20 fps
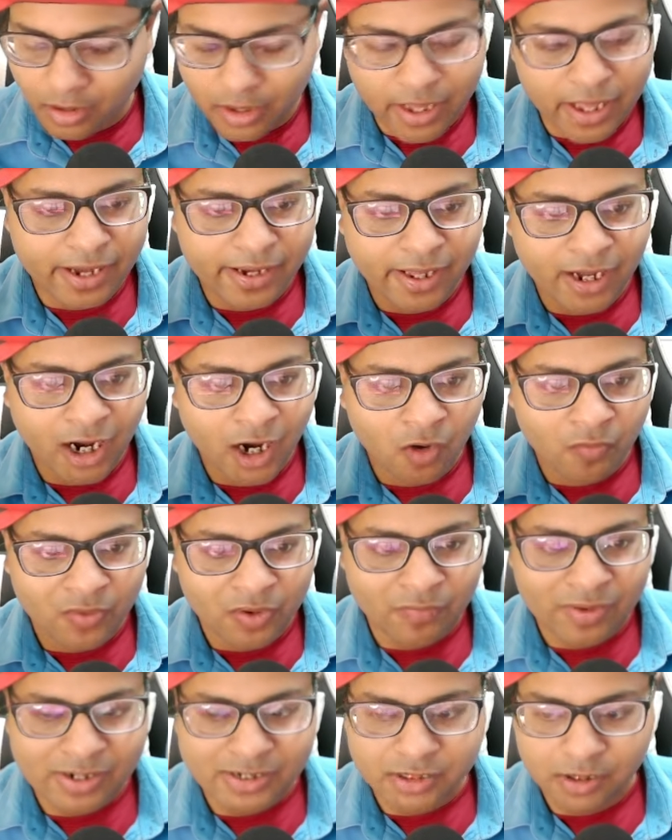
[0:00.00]
Area of
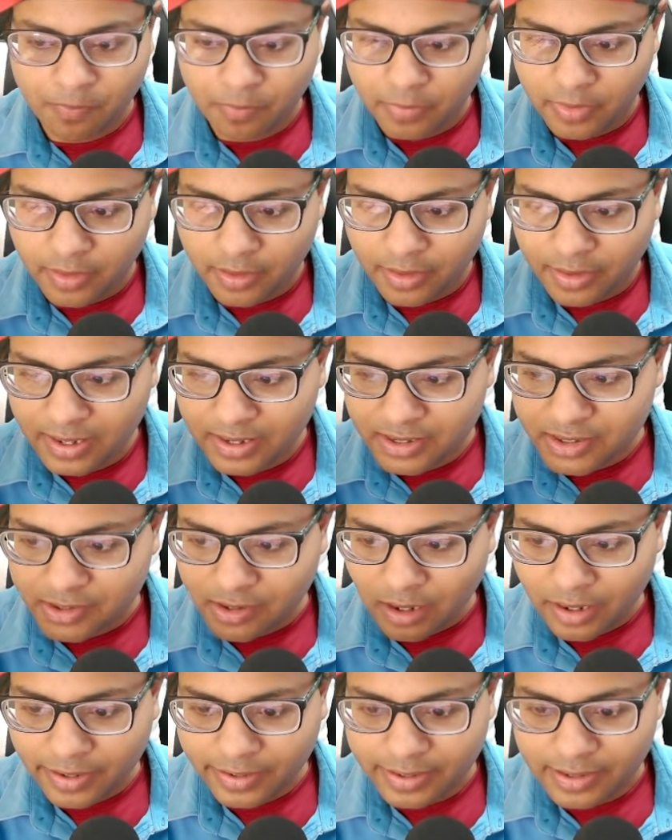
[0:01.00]
effect. It
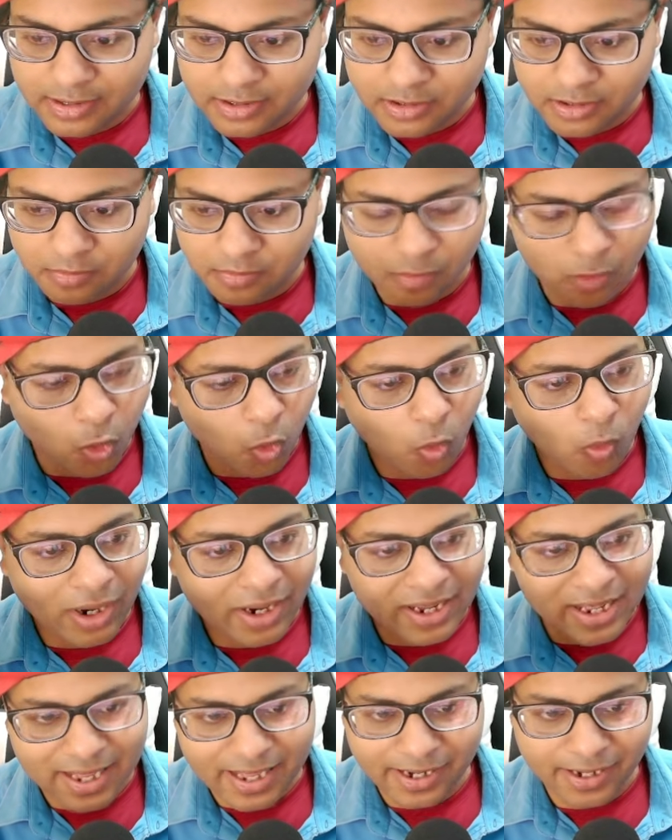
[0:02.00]
target
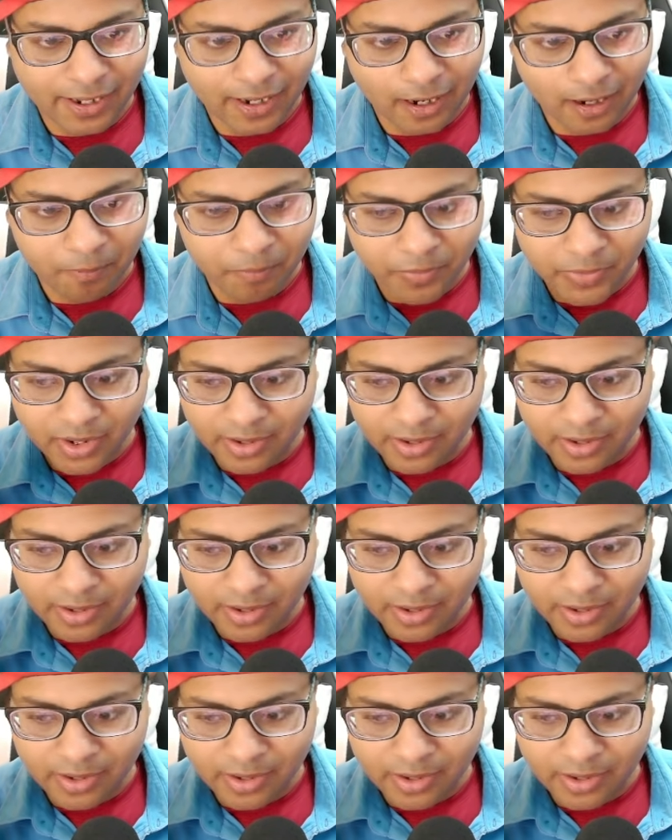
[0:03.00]
one area.